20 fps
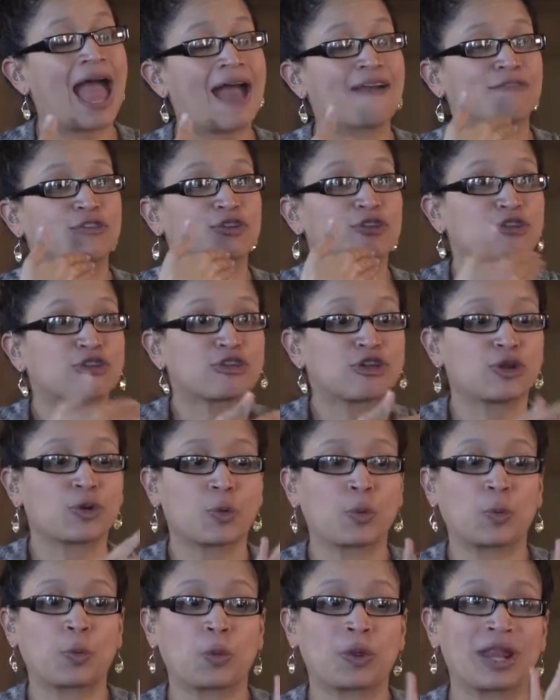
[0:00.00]
that we
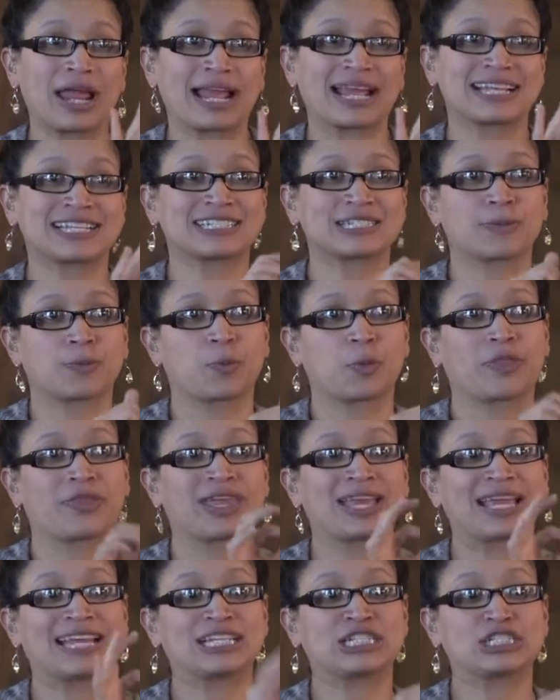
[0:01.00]
have. Ensure
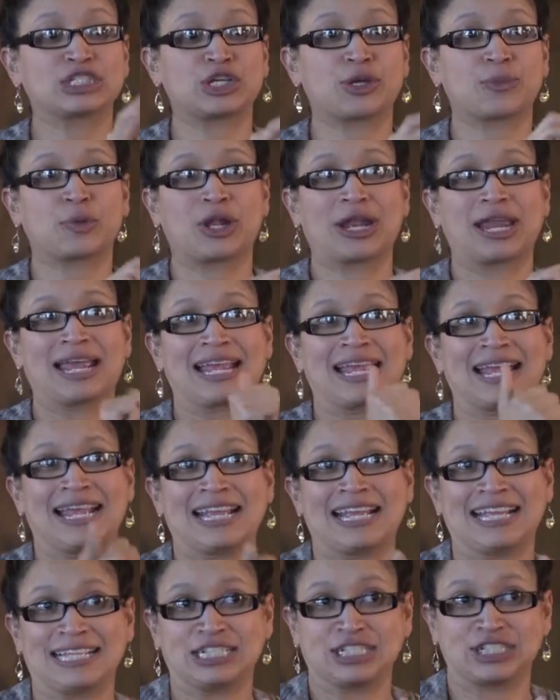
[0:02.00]
that you have a good
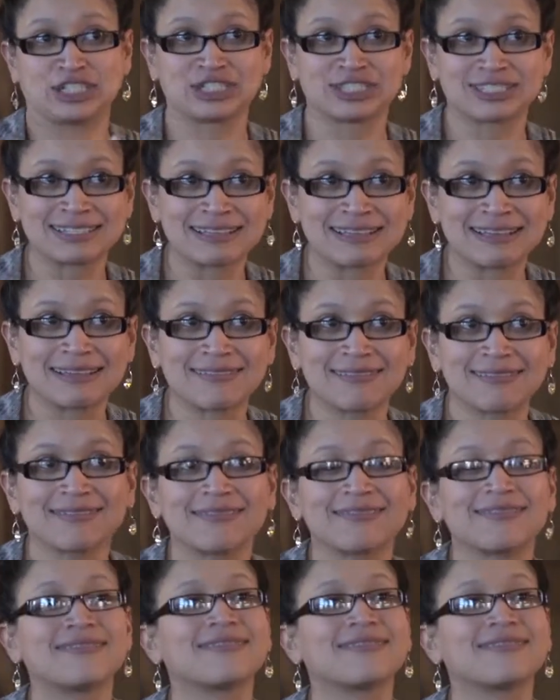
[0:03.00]
relationship with an interpreting